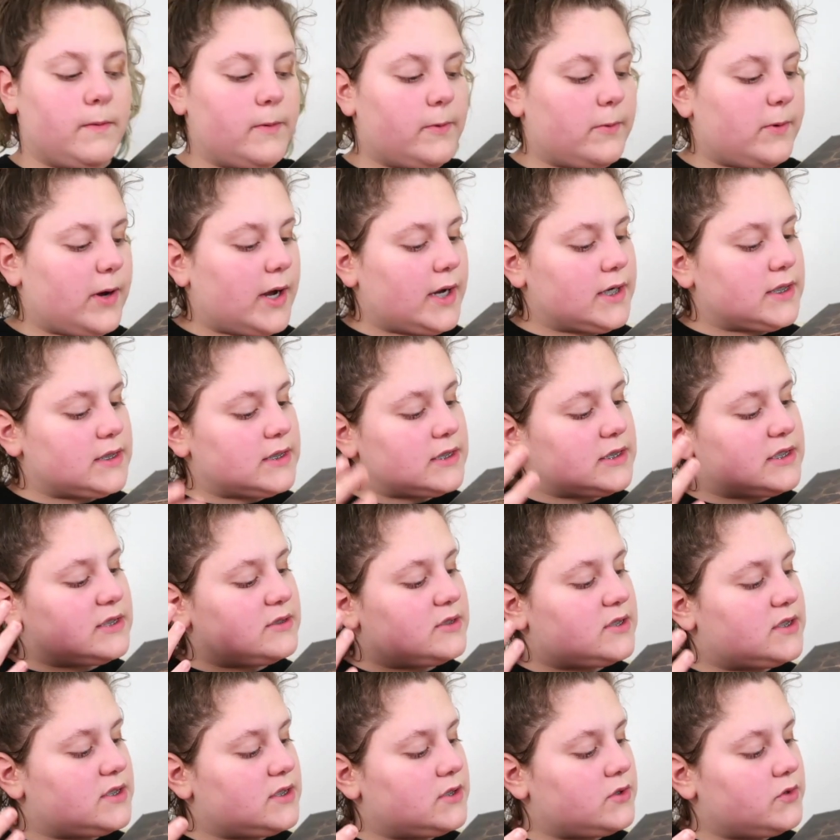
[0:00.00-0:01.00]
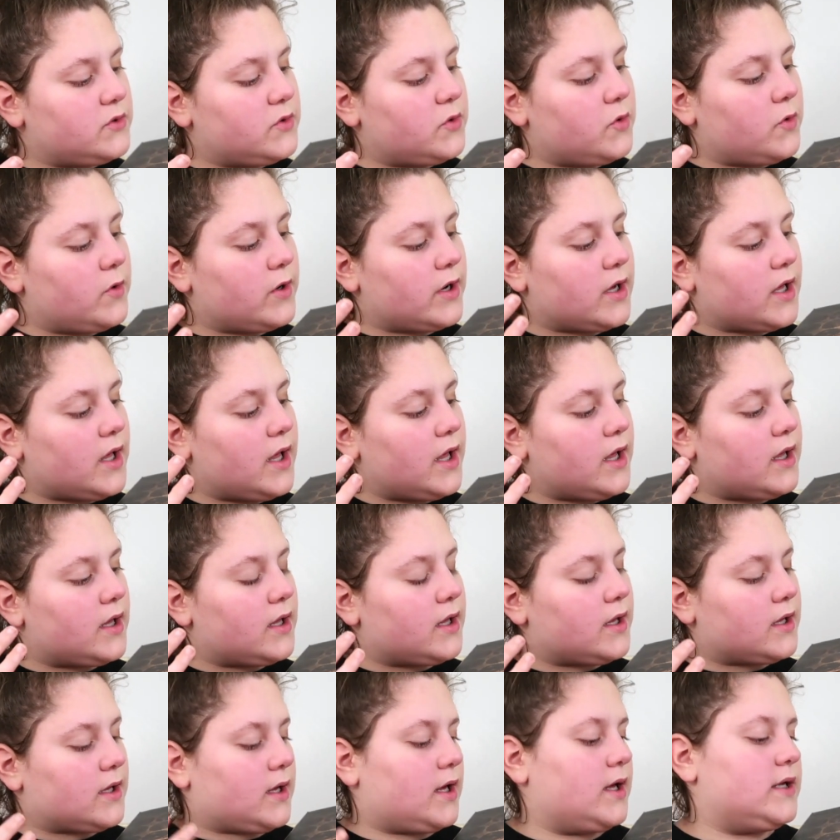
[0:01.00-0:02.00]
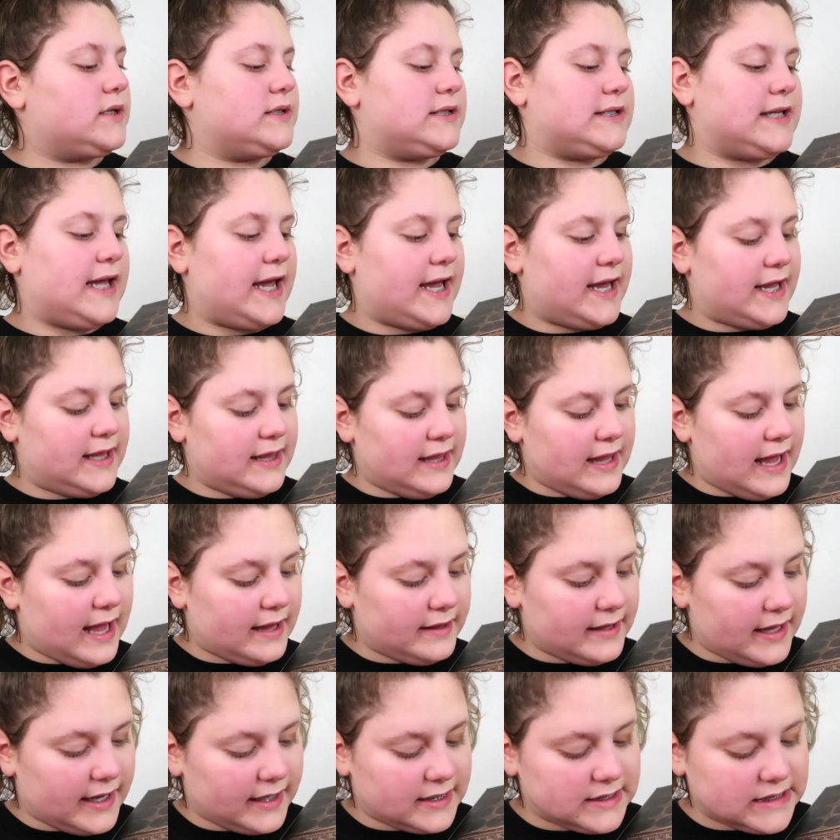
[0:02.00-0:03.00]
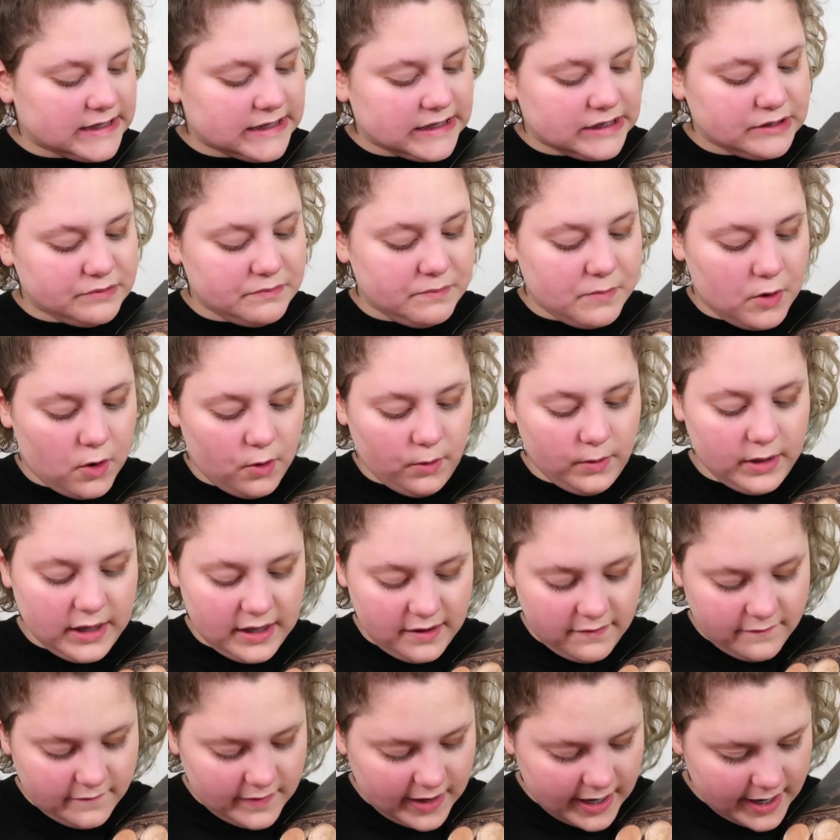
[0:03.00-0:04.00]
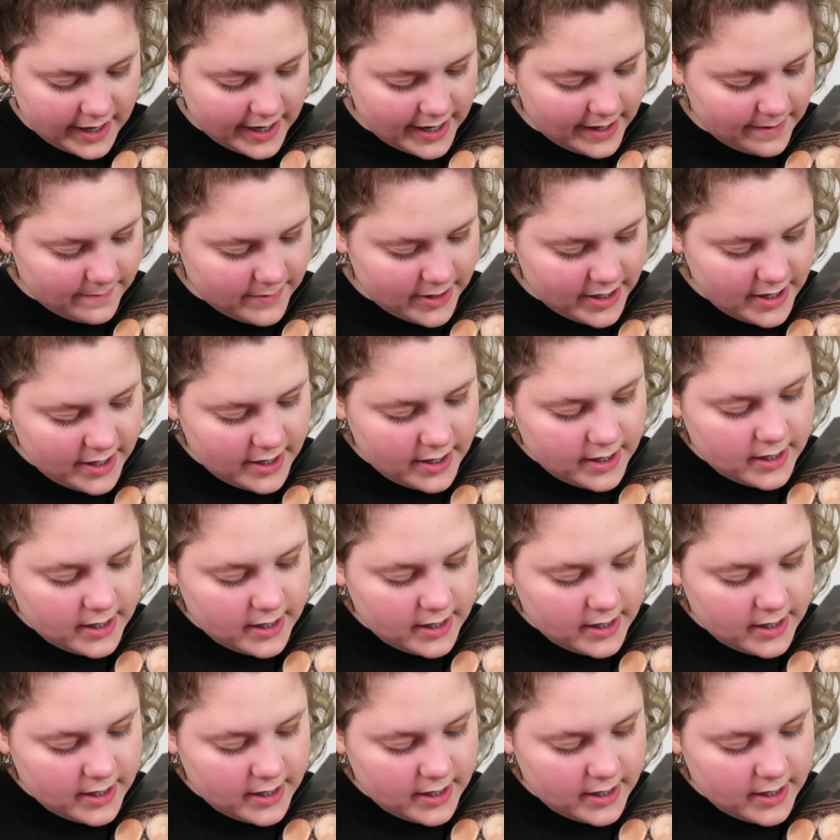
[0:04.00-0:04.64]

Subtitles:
I want to contain that like smoky vibe.